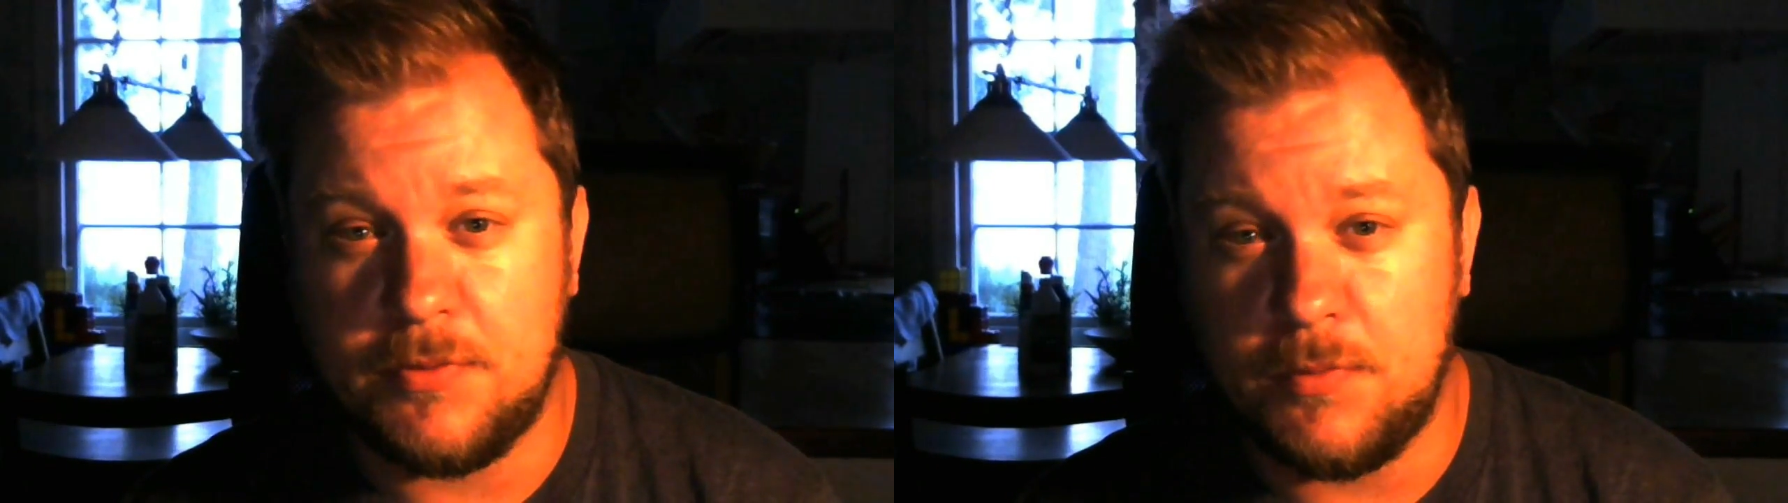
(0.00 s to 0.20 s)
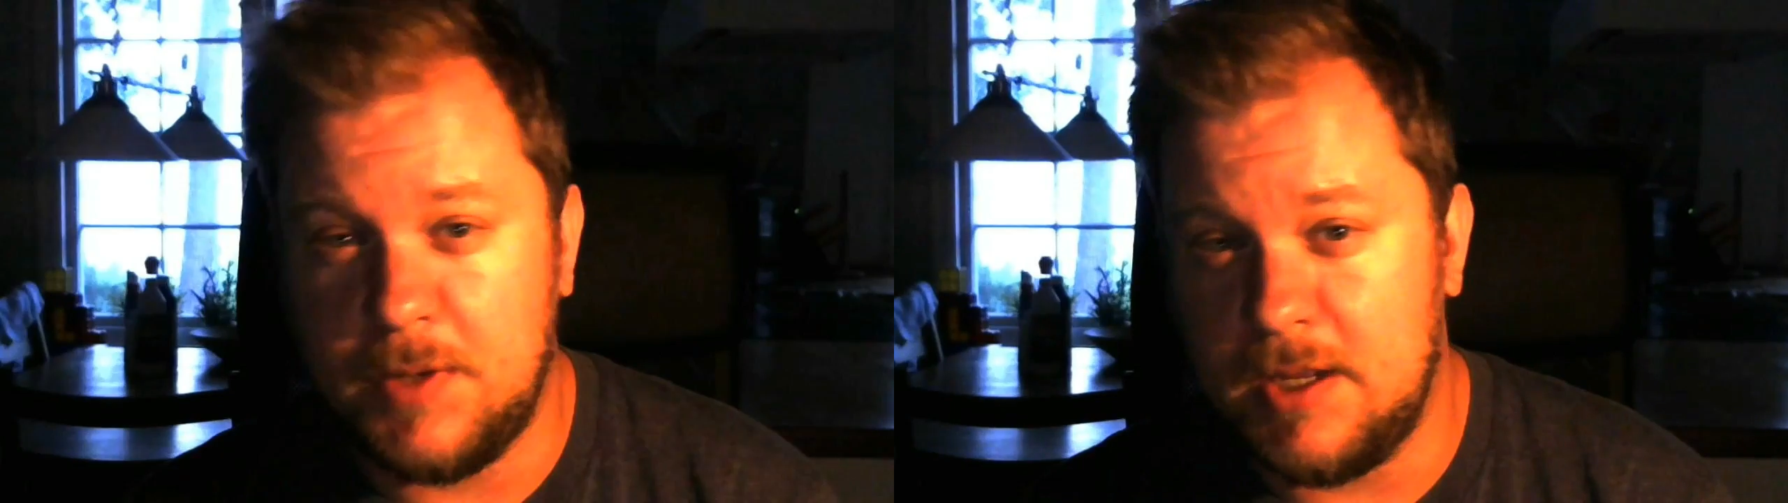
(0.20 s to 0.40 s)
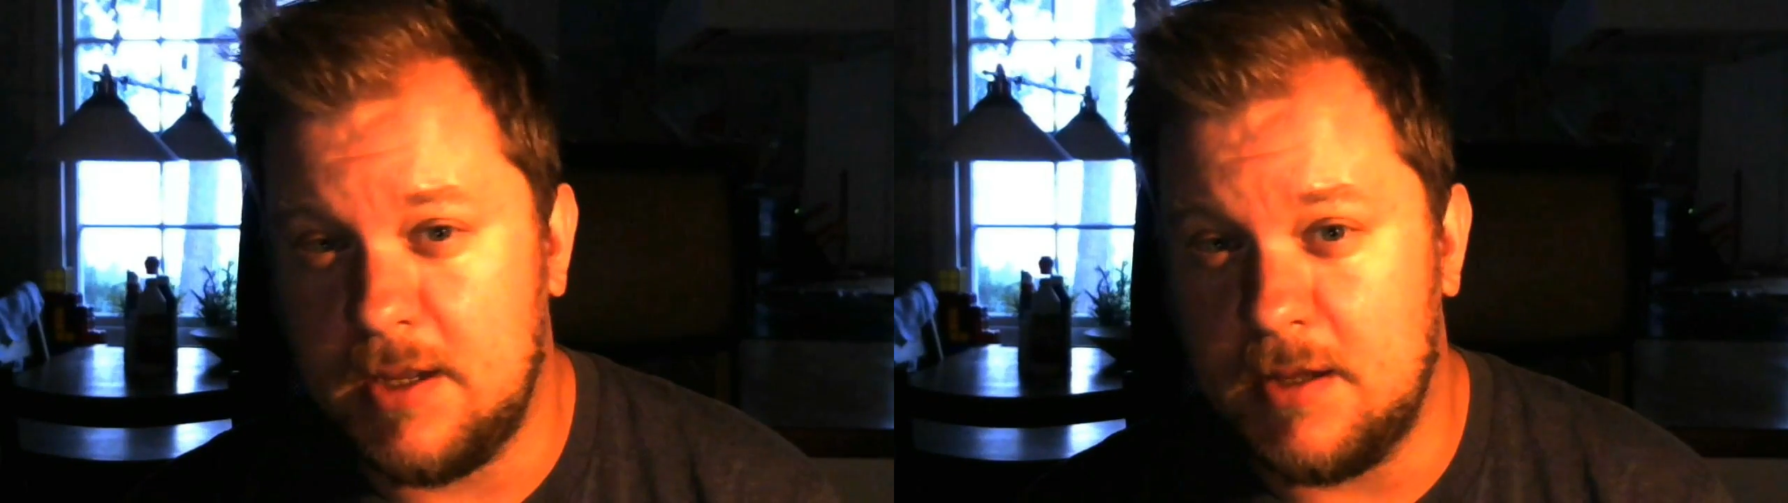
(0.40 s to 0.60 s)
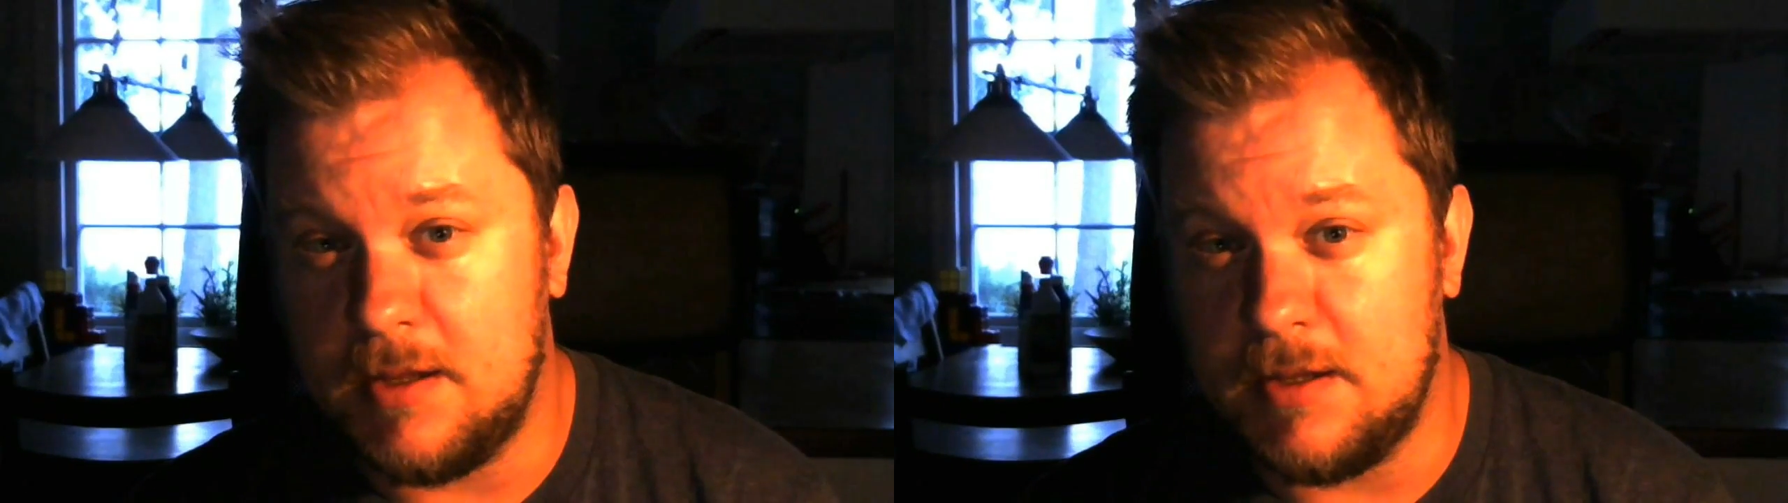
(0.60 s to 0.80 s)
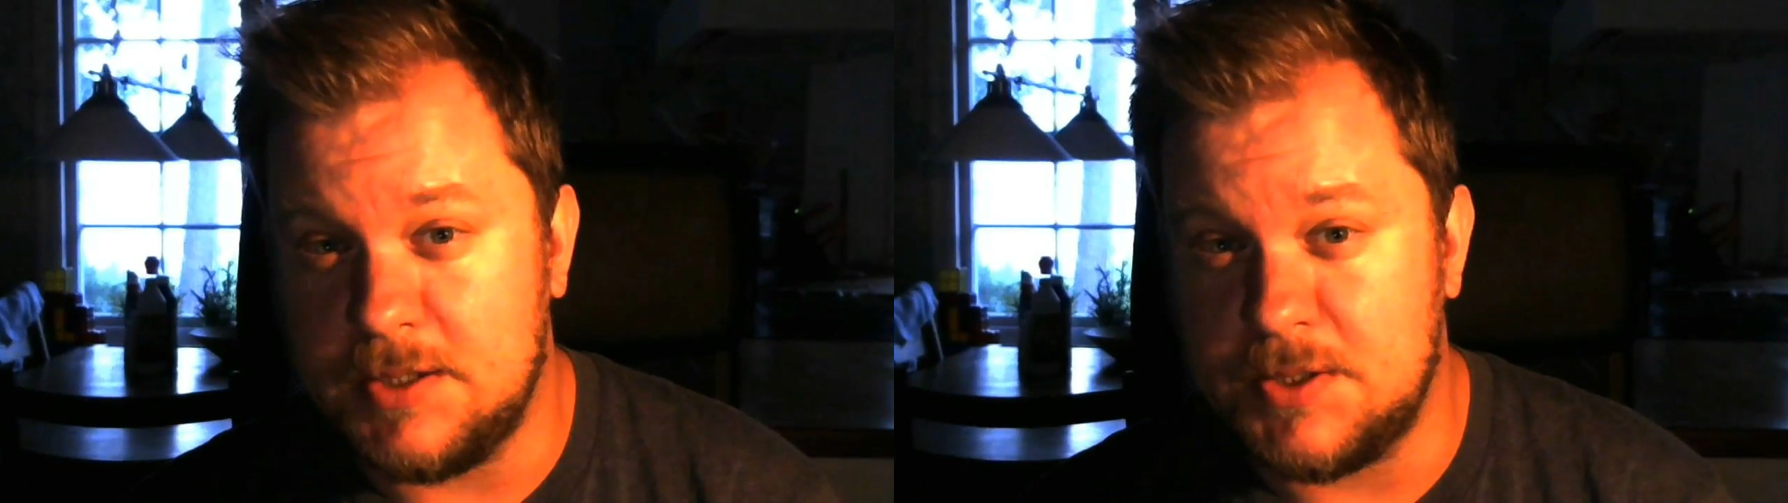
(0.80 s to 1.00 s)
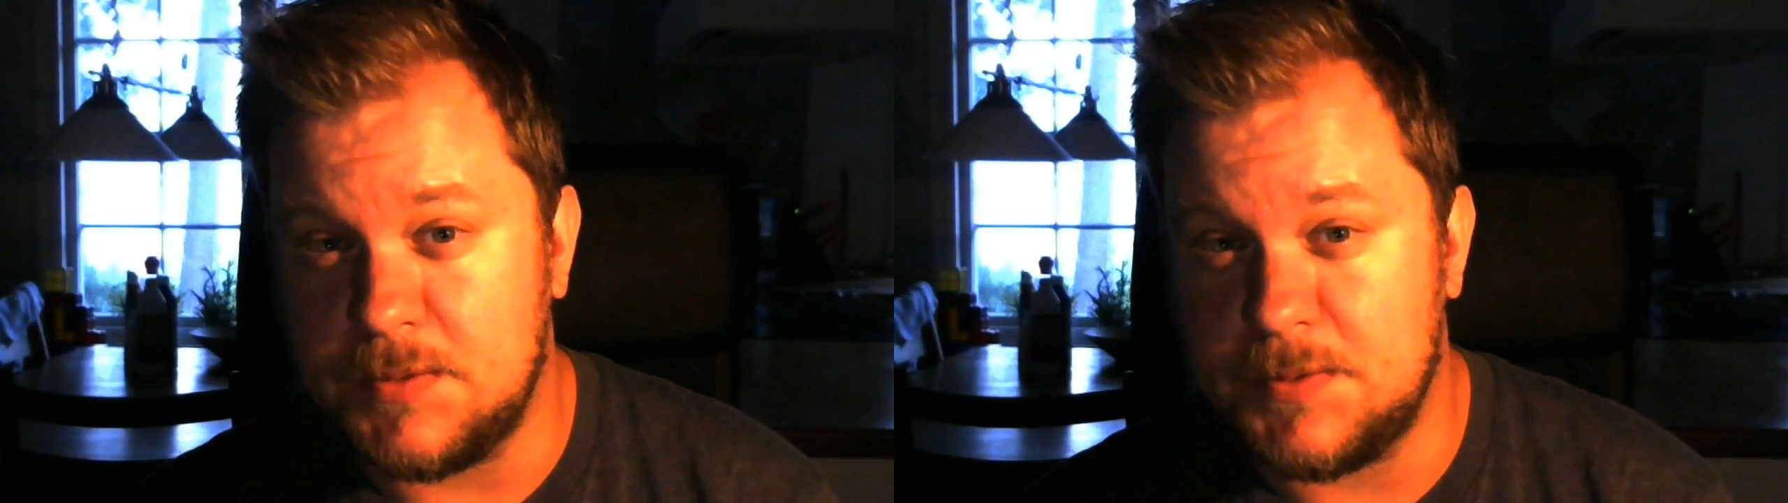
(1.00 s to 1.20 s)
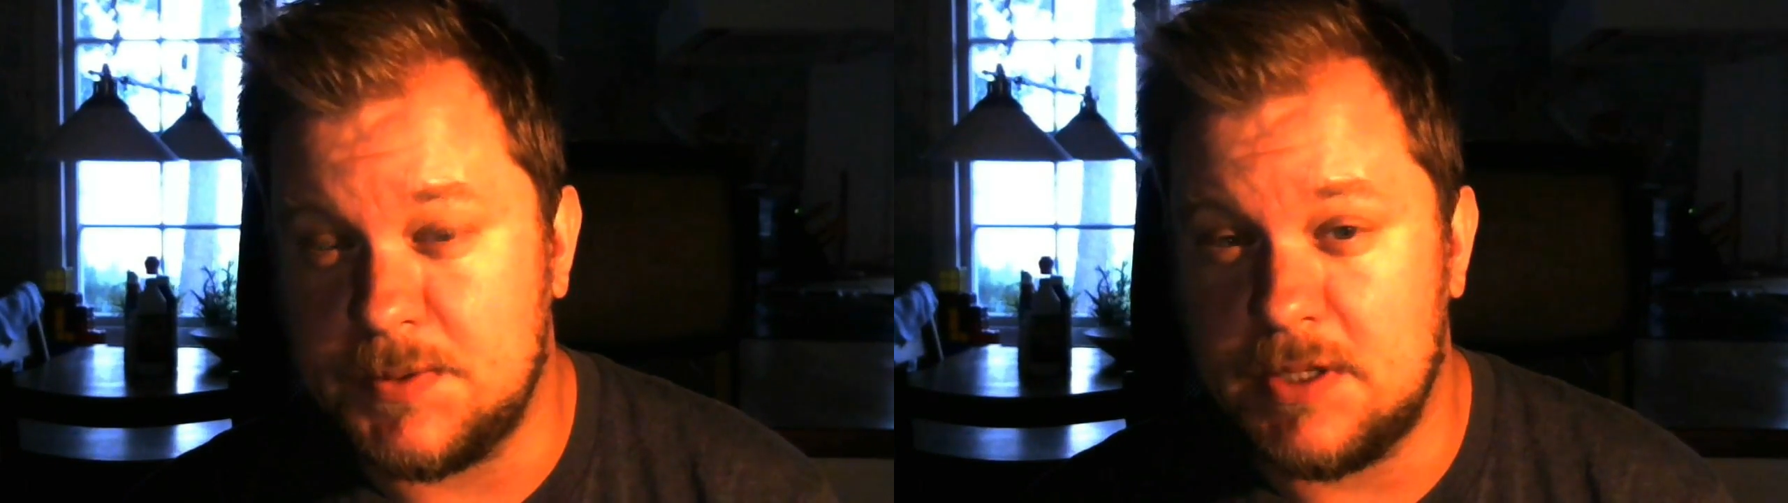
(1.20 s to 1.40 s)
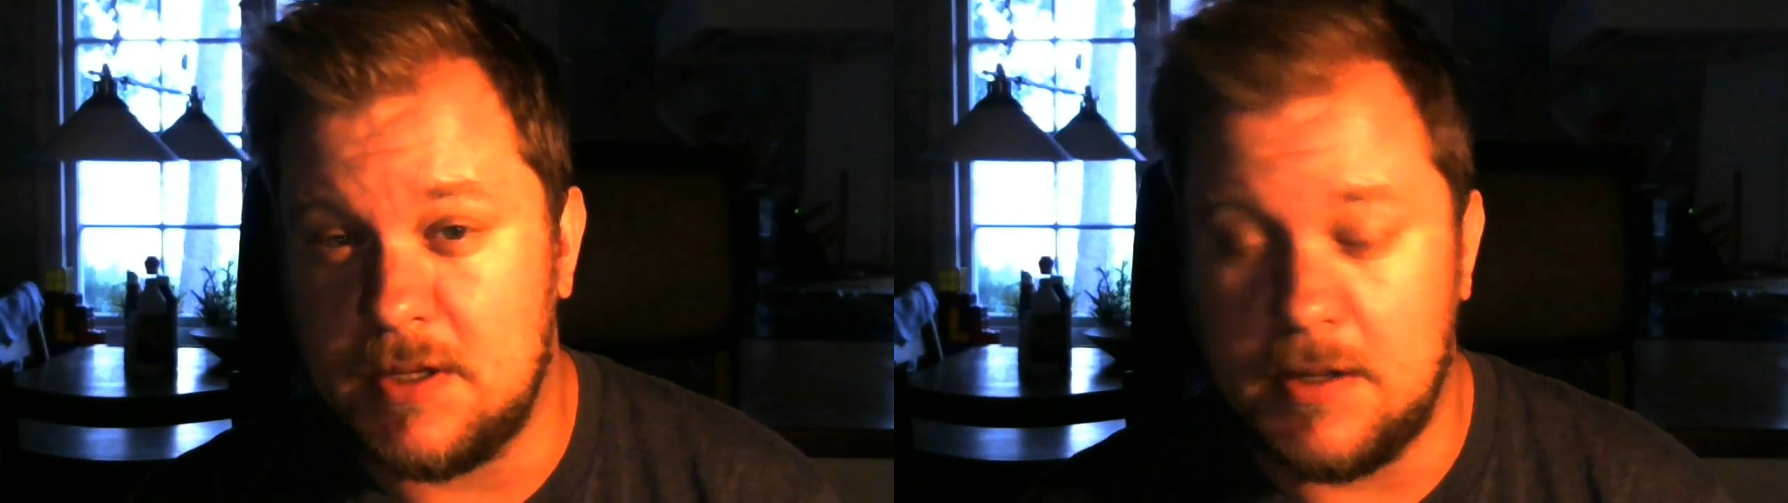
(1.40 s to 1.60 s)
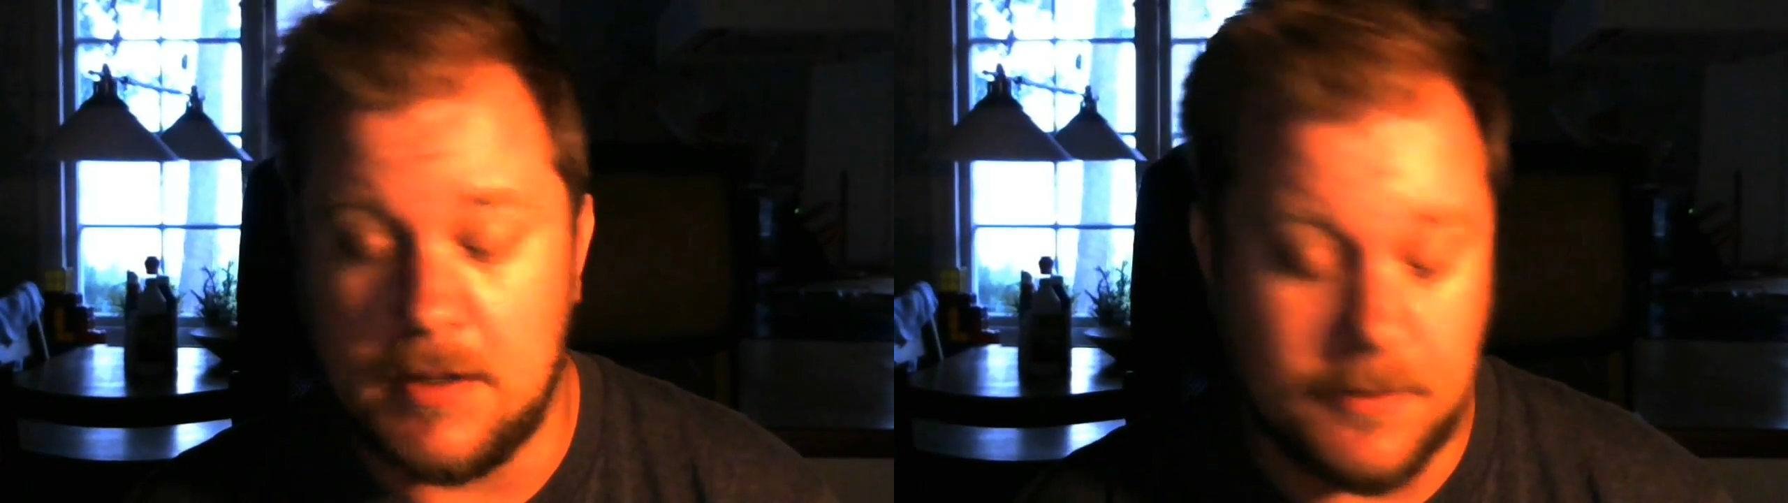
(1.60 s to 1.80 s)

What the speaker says: 3 issues,